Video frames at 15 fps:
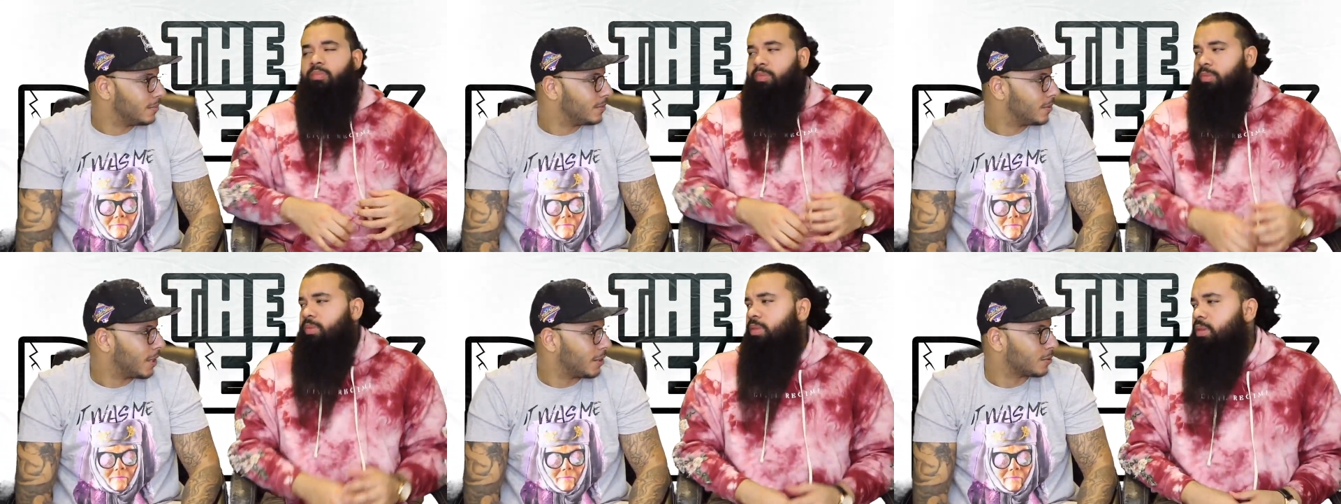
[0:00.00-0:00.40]

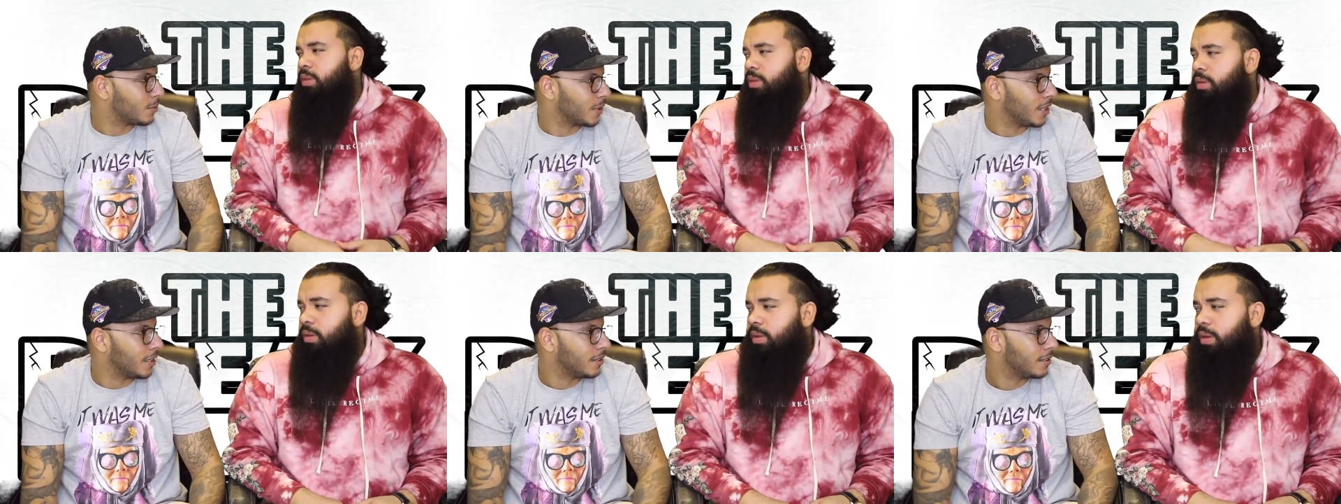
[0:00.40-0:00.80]
Speaker 1: what else we
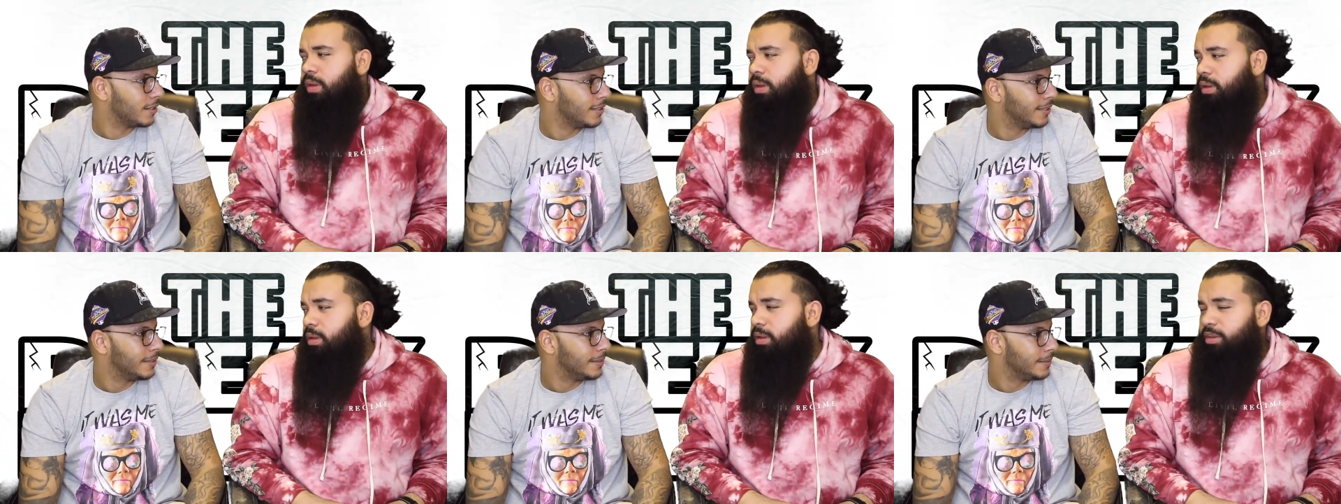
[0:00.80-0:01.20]
got?
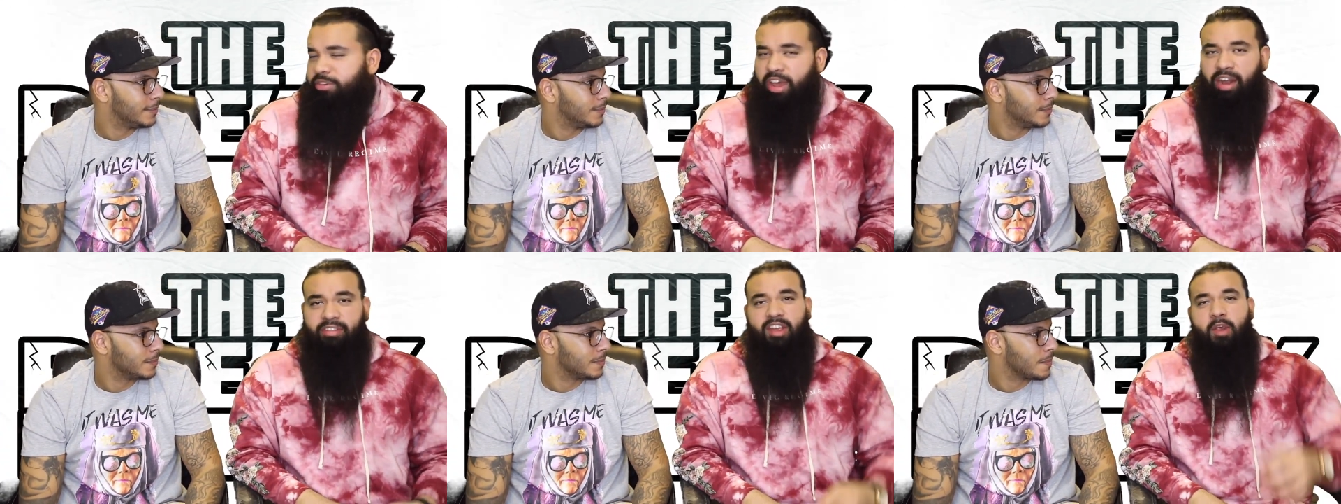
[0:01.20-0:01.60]

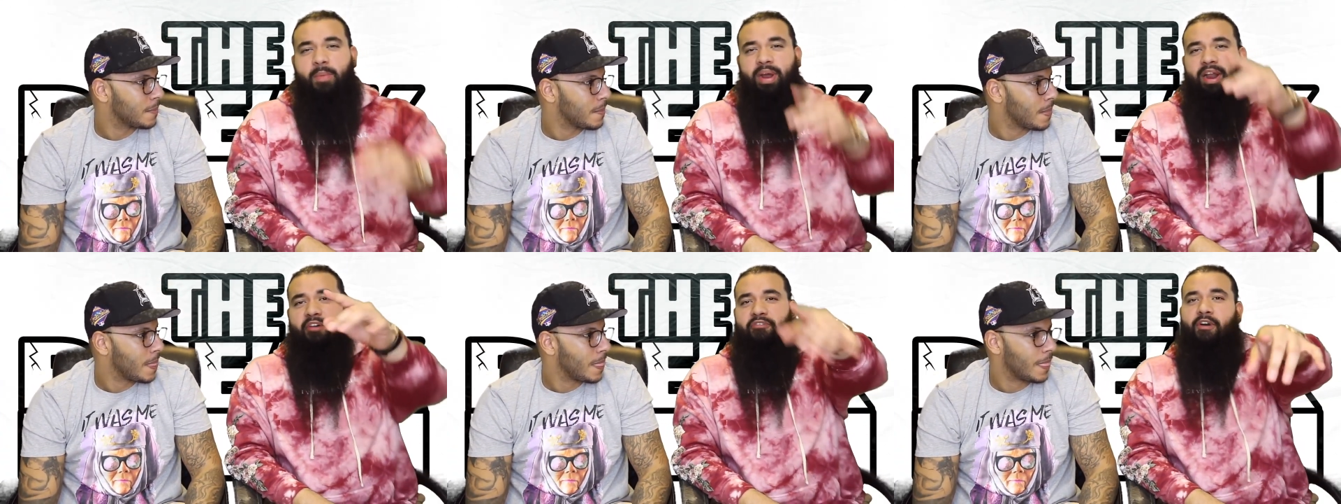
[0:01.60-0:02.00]
Shout out to
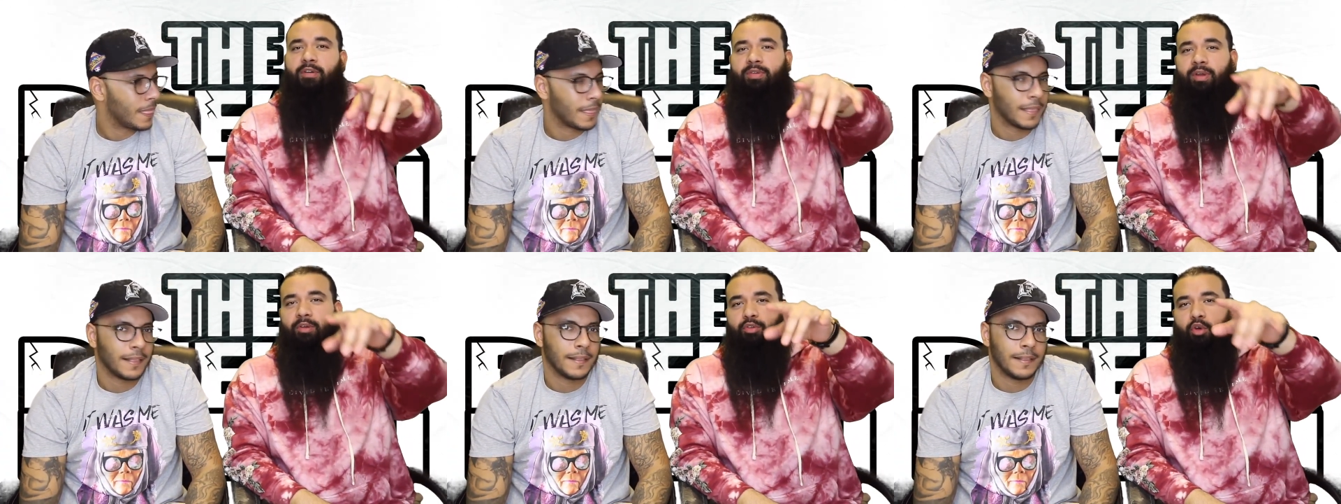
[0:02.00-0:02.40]
everybody that fucks with
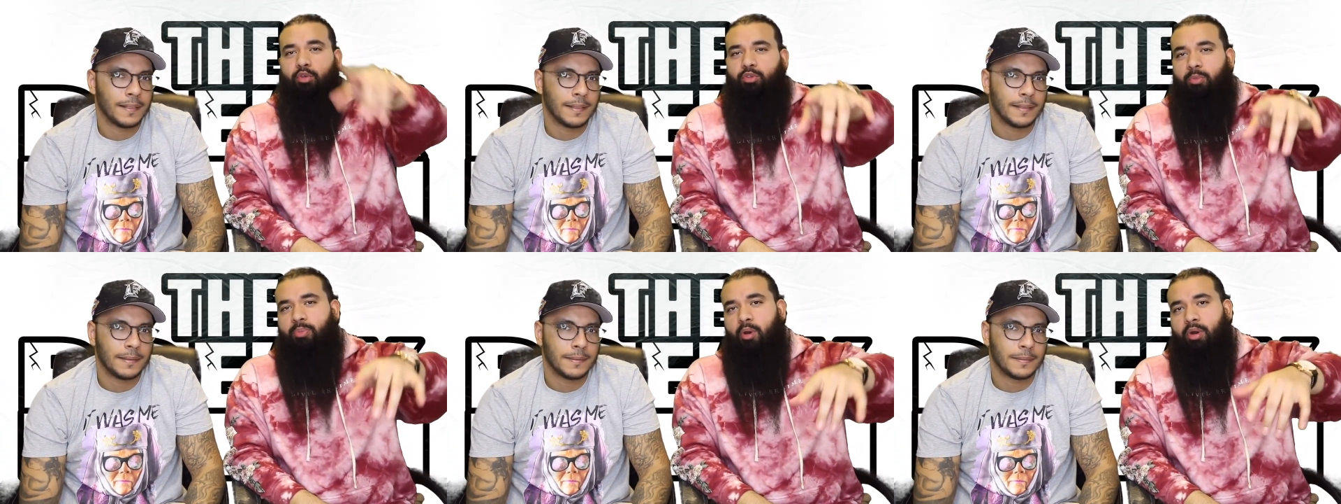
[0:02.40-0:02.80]
us on
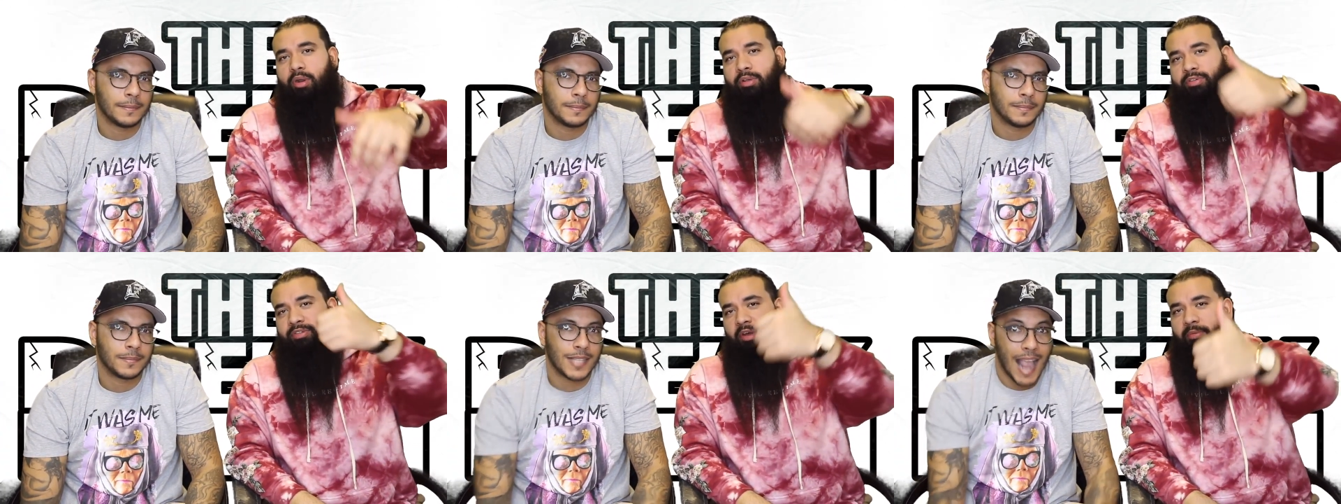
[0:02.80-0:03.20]

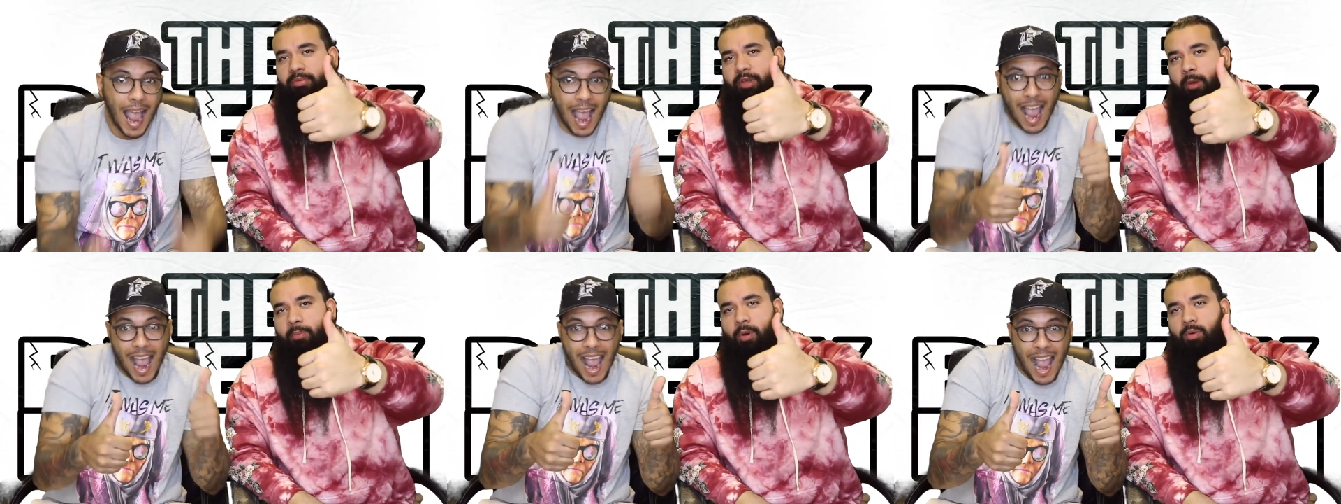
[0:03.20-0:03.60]
supporters. Thumbs
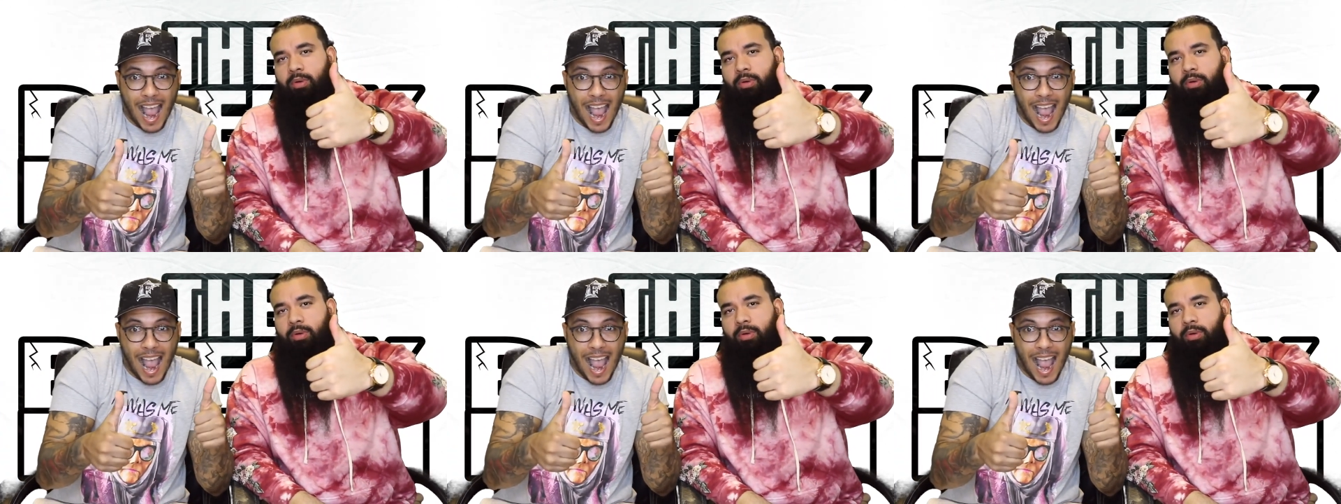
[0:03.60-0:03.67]
up